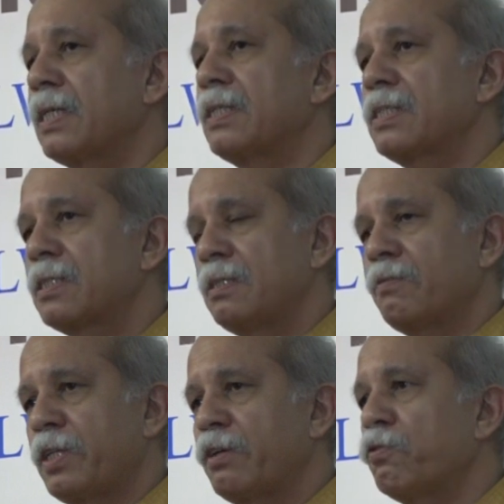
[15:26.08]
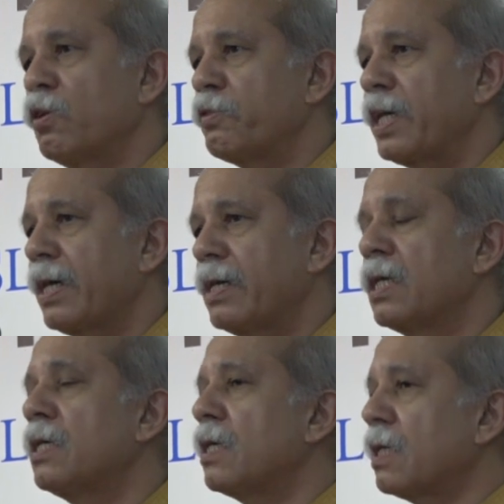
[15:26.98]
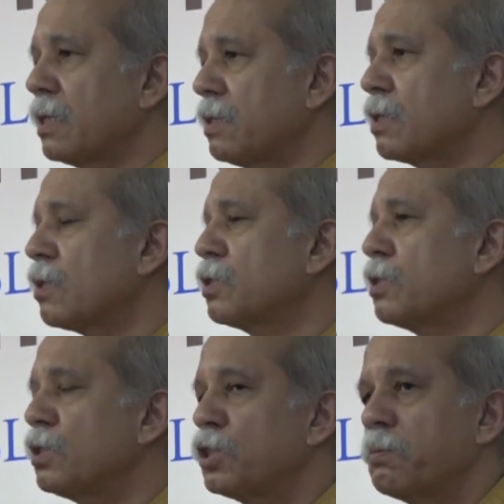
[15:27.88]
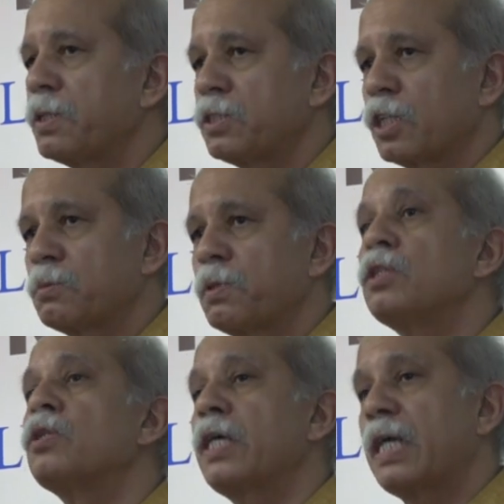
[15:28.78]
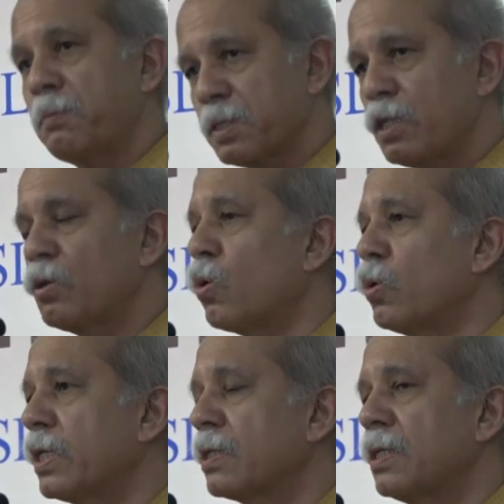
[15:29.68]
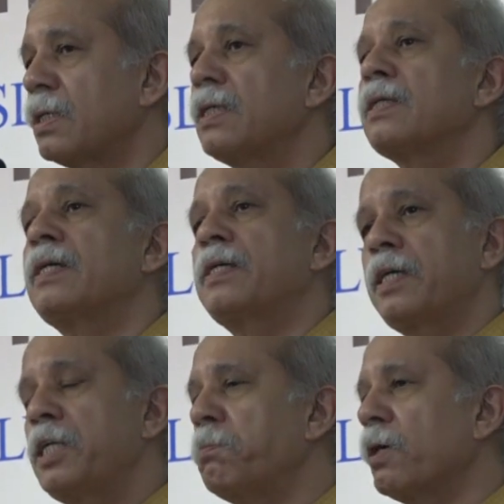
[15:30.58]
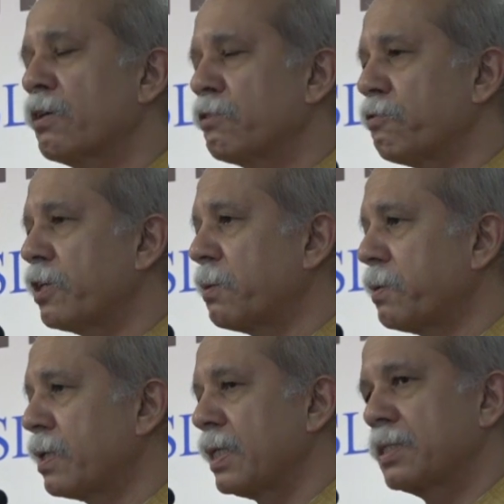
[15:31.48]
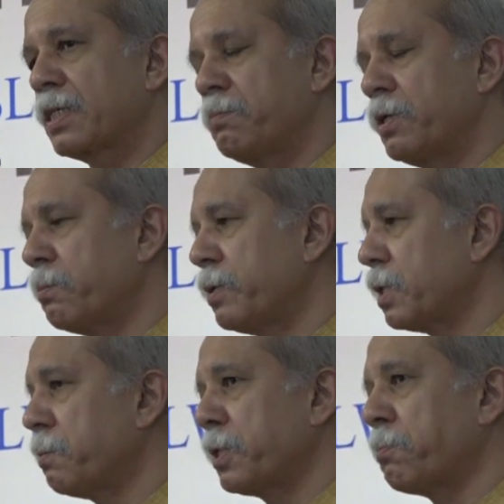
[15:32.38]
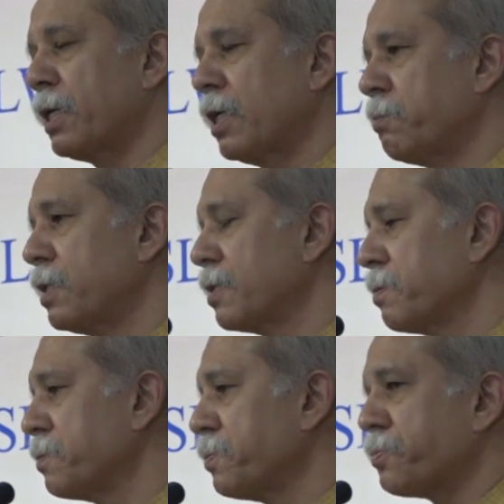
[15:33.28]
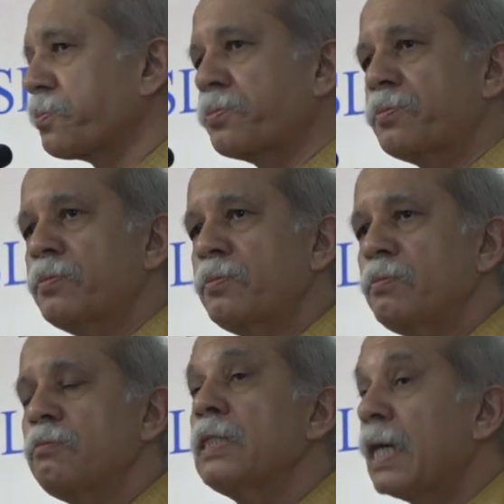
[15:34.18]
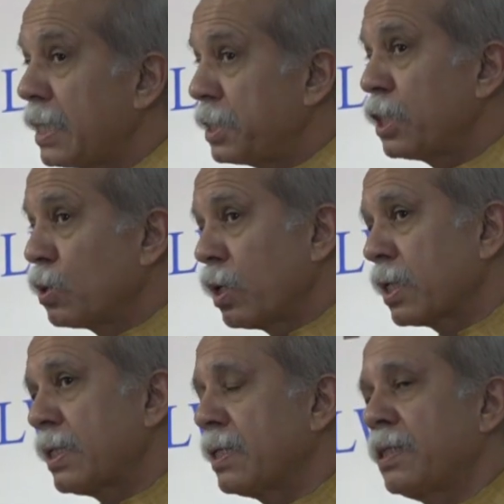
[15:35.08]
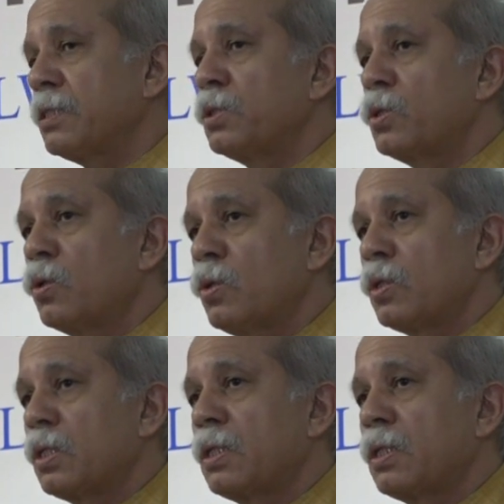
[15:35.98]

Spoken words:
and therefore we had another constitution bench judgment unanimously holding that any part of the fundamental rights can be amended by the parliament. I see Golaknath, as you know,